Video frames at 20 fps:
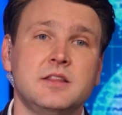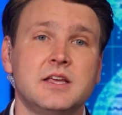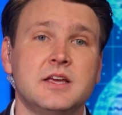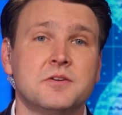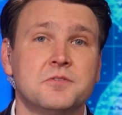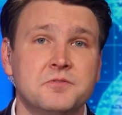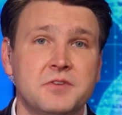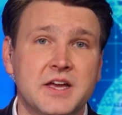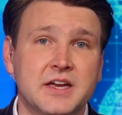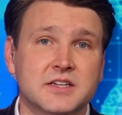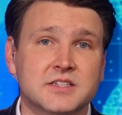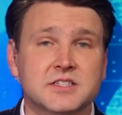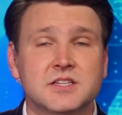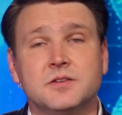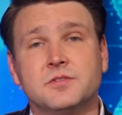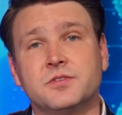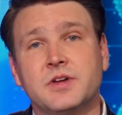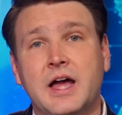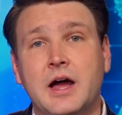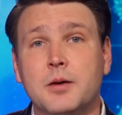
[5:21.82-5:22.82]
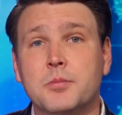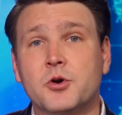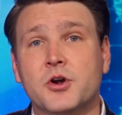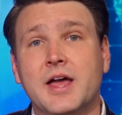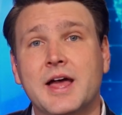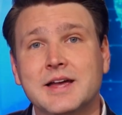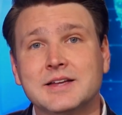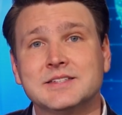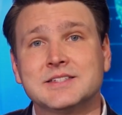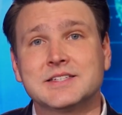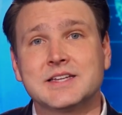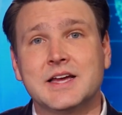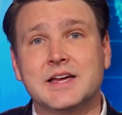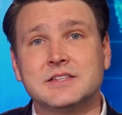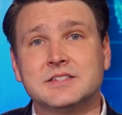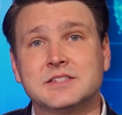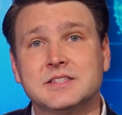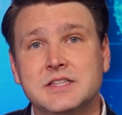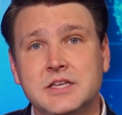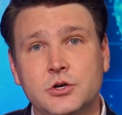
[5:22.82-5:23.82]
the effects of Albert
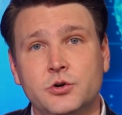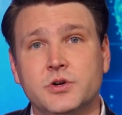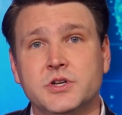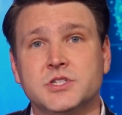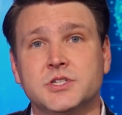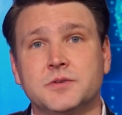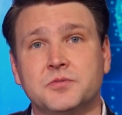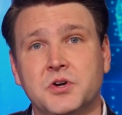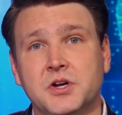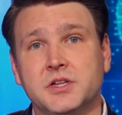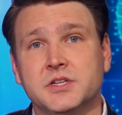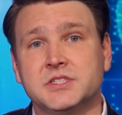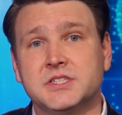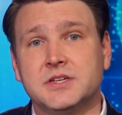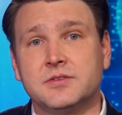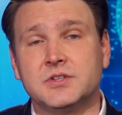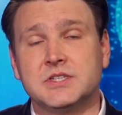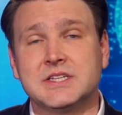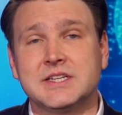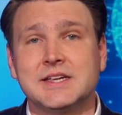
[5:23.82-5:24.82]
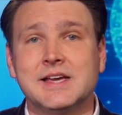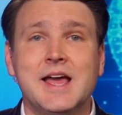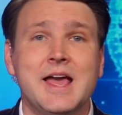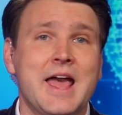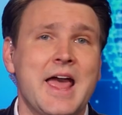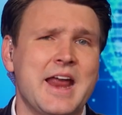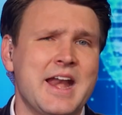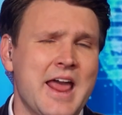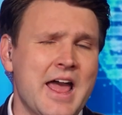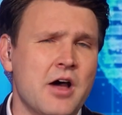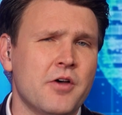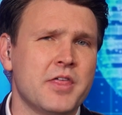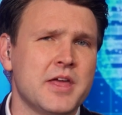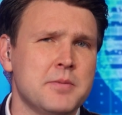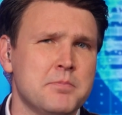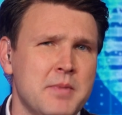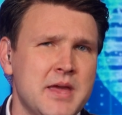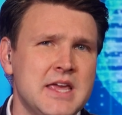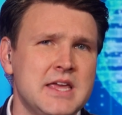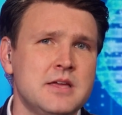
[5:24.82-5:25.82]
Einstein's theories of relativity and how
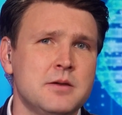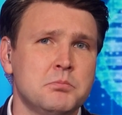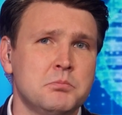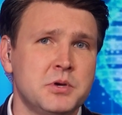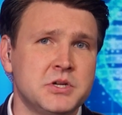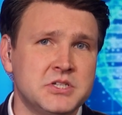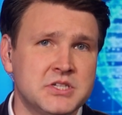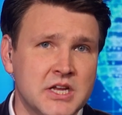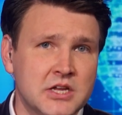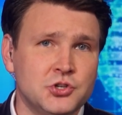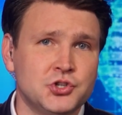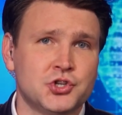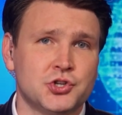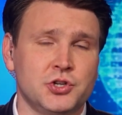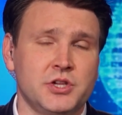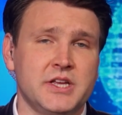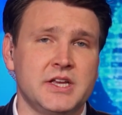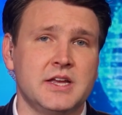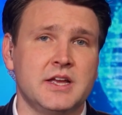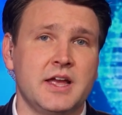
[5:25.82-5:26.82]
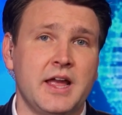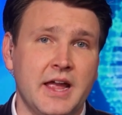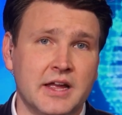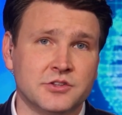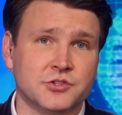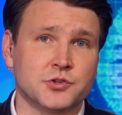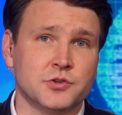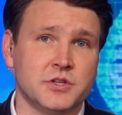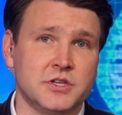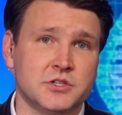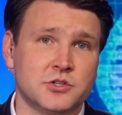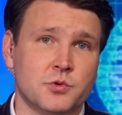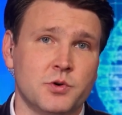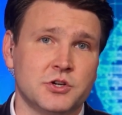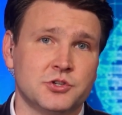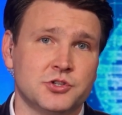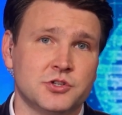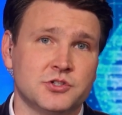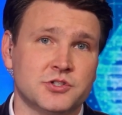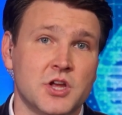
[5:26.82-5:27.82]
they may potentially answer these
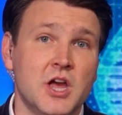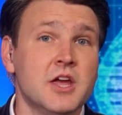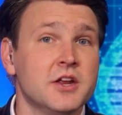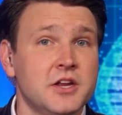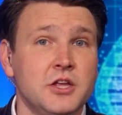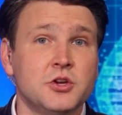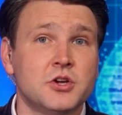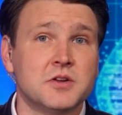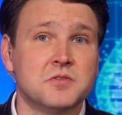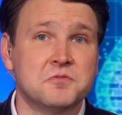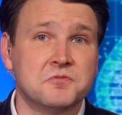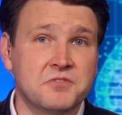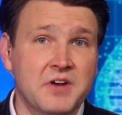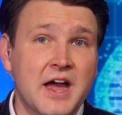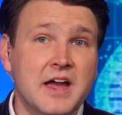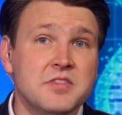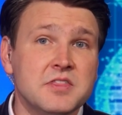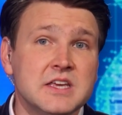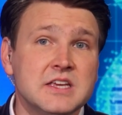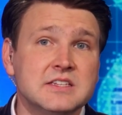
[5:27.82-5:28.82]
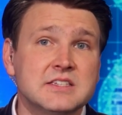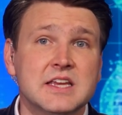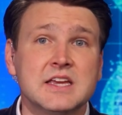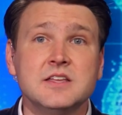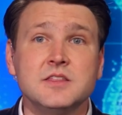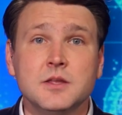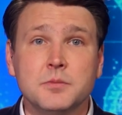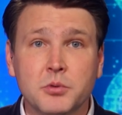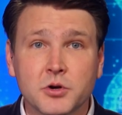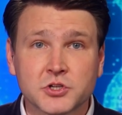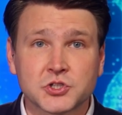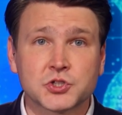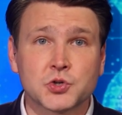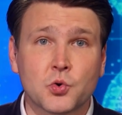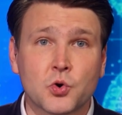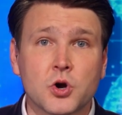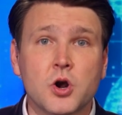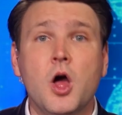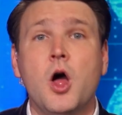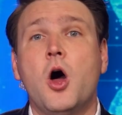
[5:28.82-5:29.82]
questions. Now, you can find these in the
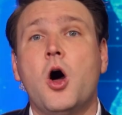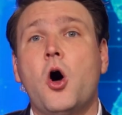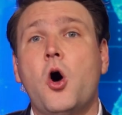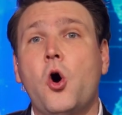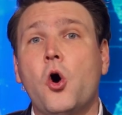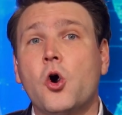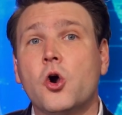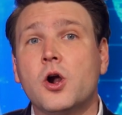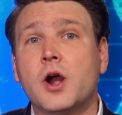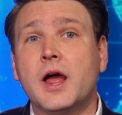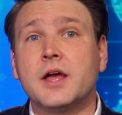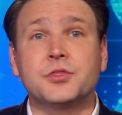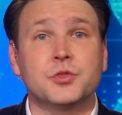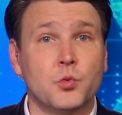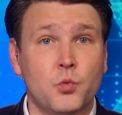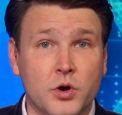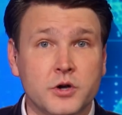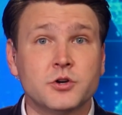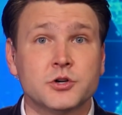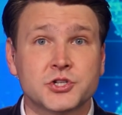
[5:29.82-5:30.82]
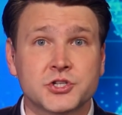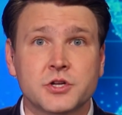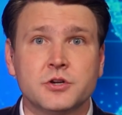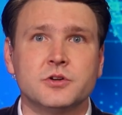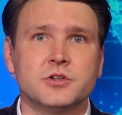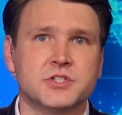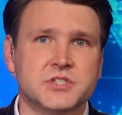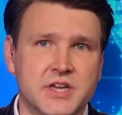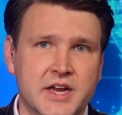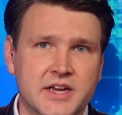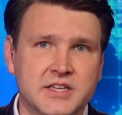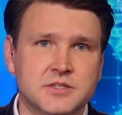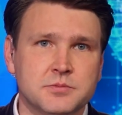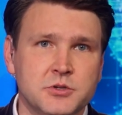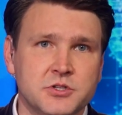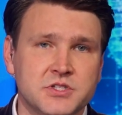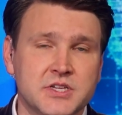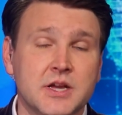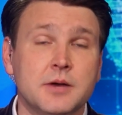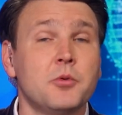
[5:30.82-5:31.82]
bookstore or at the Wonder Center and Science
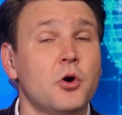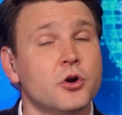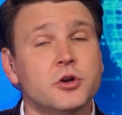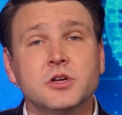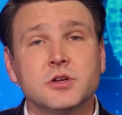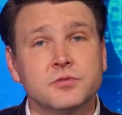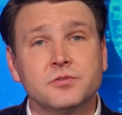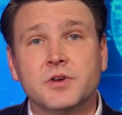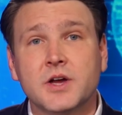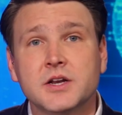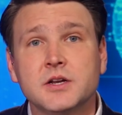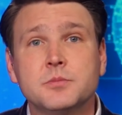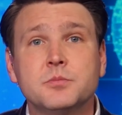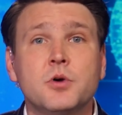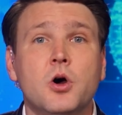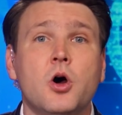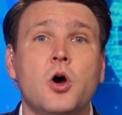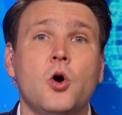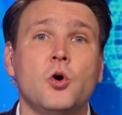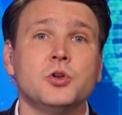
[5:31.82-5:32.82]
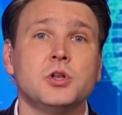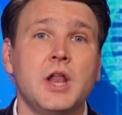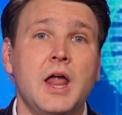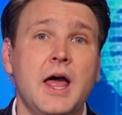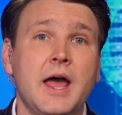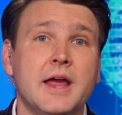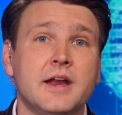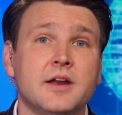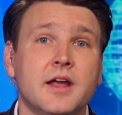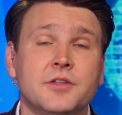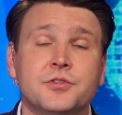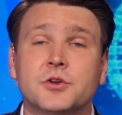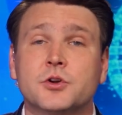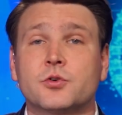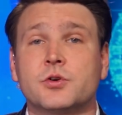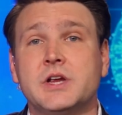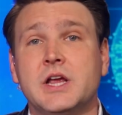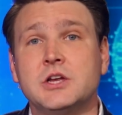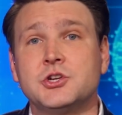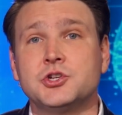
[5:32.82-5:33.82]
Museum, or you can find them online at the
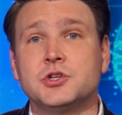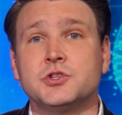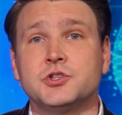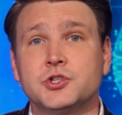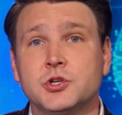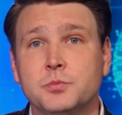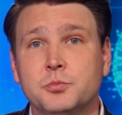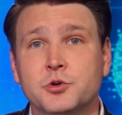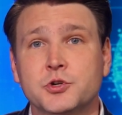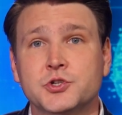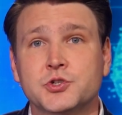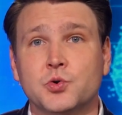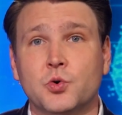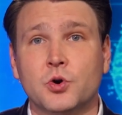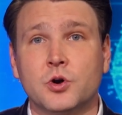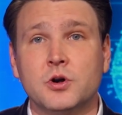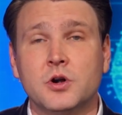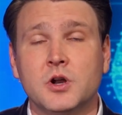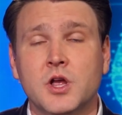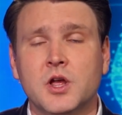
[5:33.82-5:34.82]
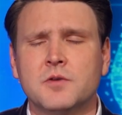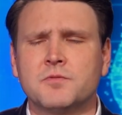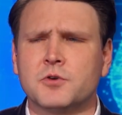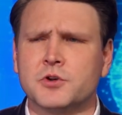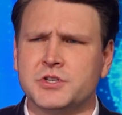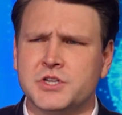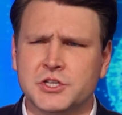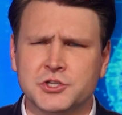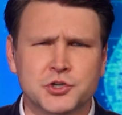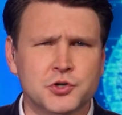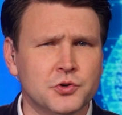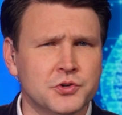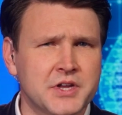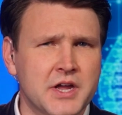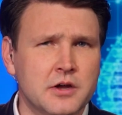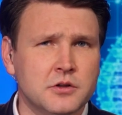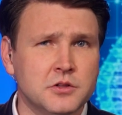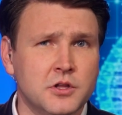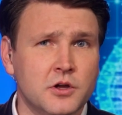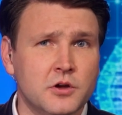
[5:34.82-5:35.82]
Creation Superstore for digital
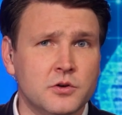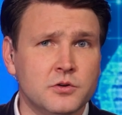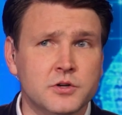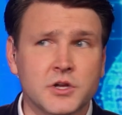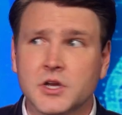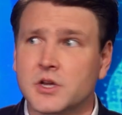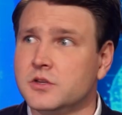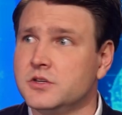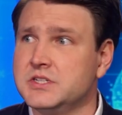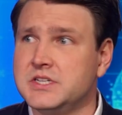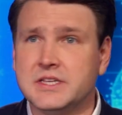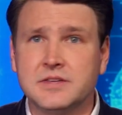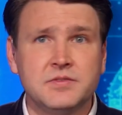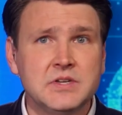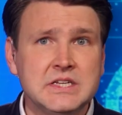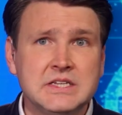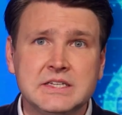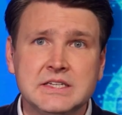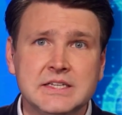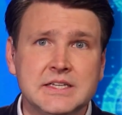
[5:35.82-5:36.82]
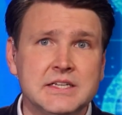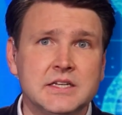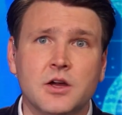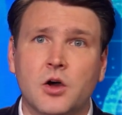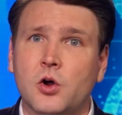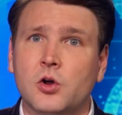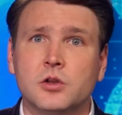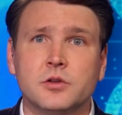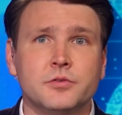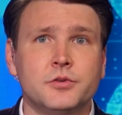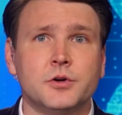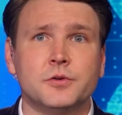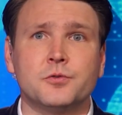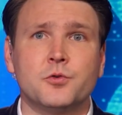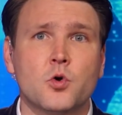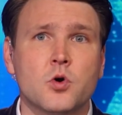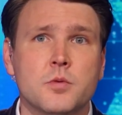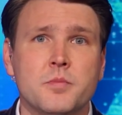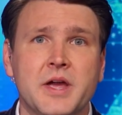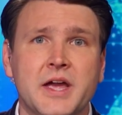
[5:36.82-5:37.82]
download, DVD, all of your
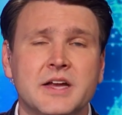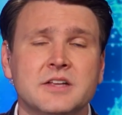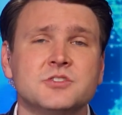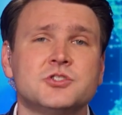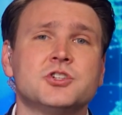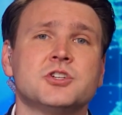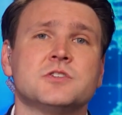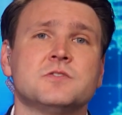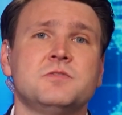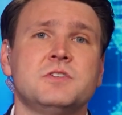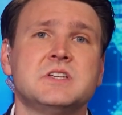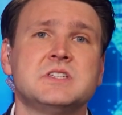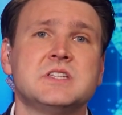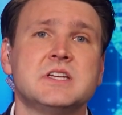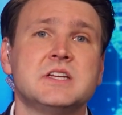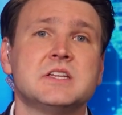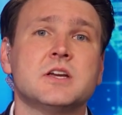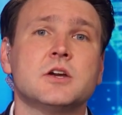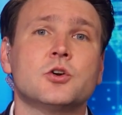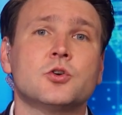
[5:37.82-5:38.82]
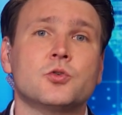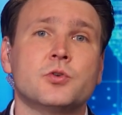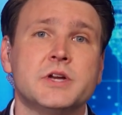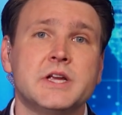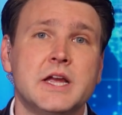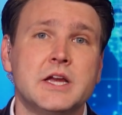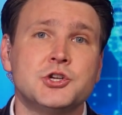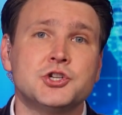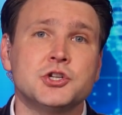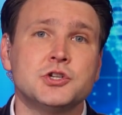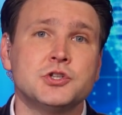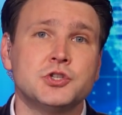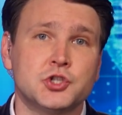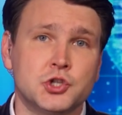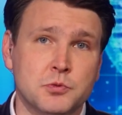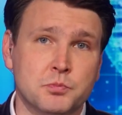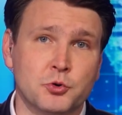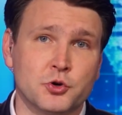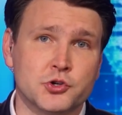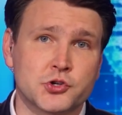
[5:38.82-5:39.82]
formats. Just visit
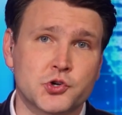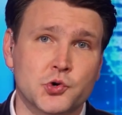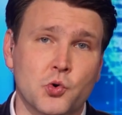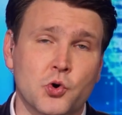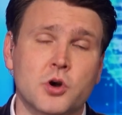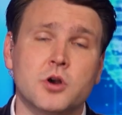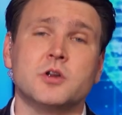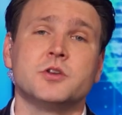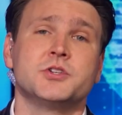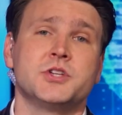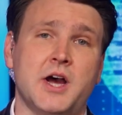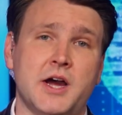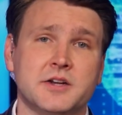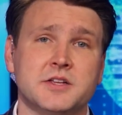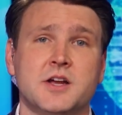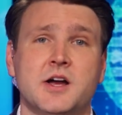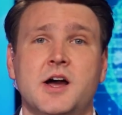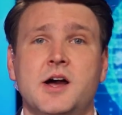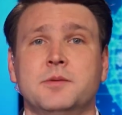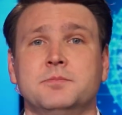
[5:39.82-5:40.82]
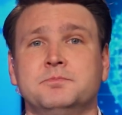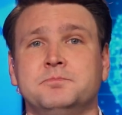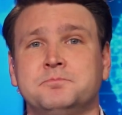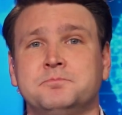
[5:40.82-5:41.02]
creationsuperstore.com.